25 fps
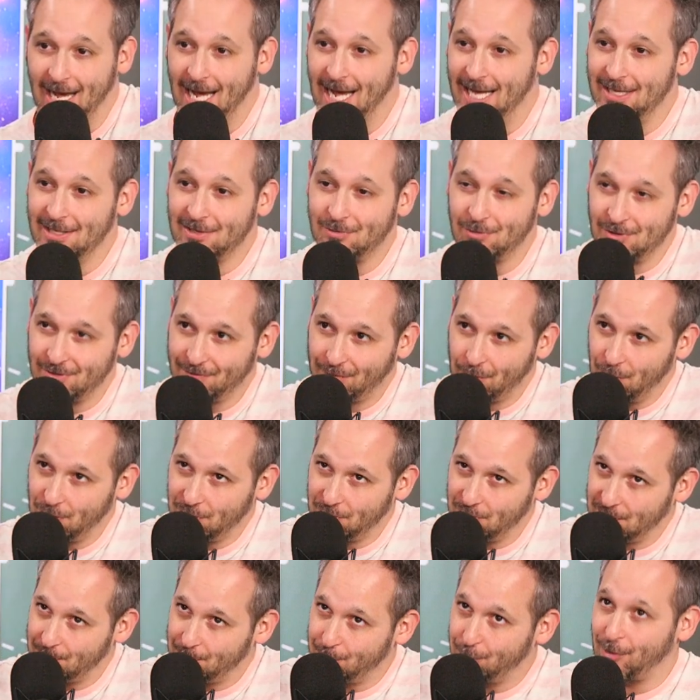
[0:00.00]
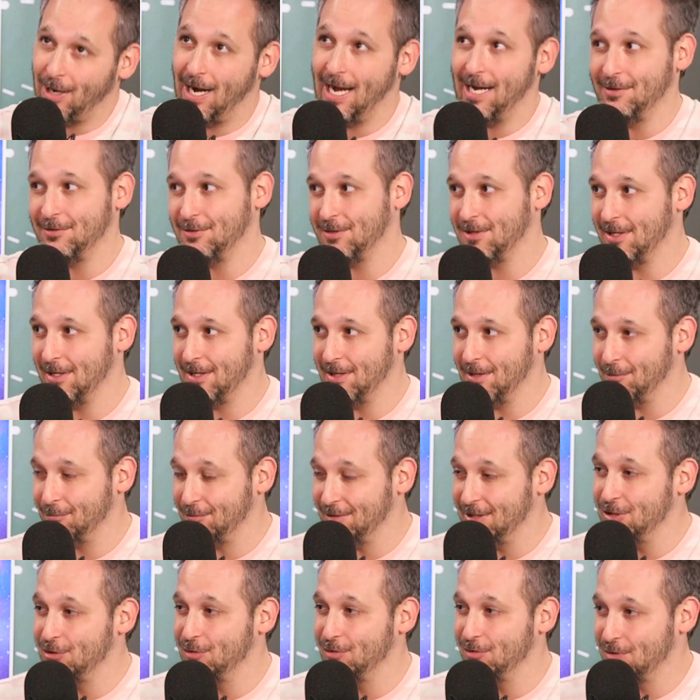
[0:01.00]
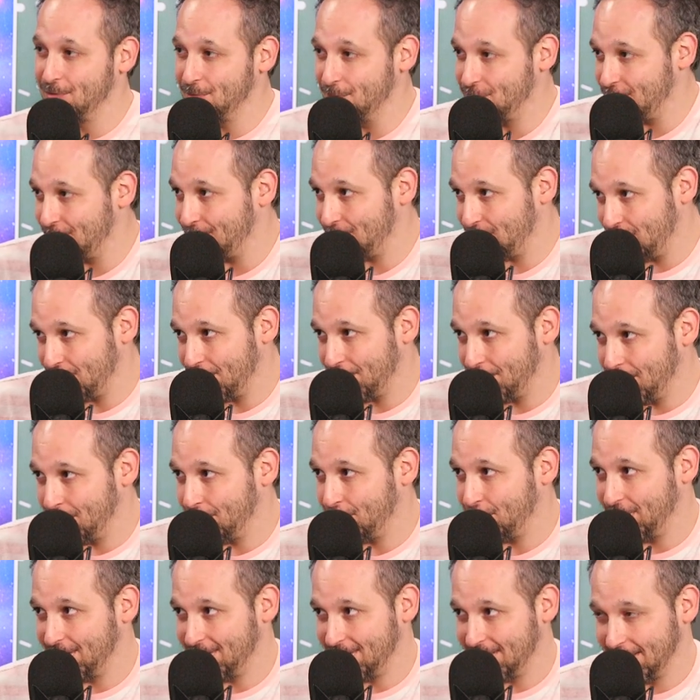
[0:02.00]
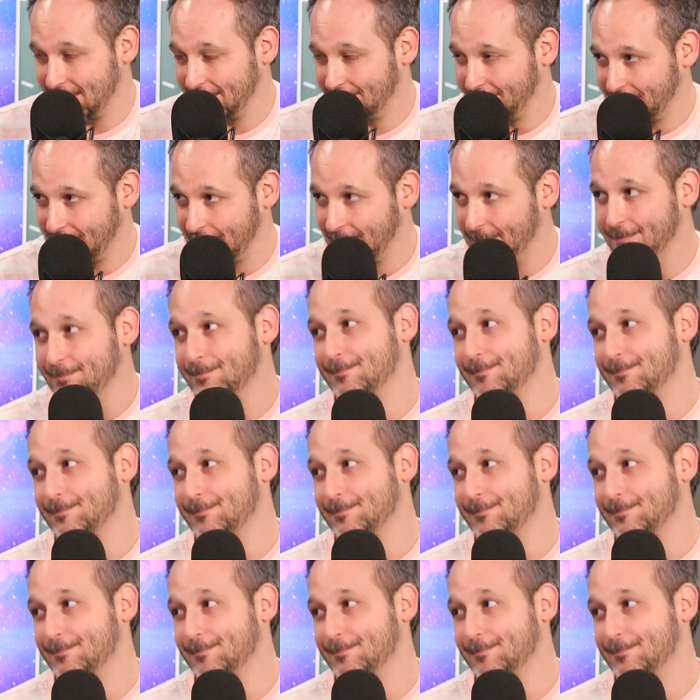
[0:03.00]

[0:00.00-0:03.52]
And this was, of course, was prior to the reshoots, which I'm told have been pretty significant.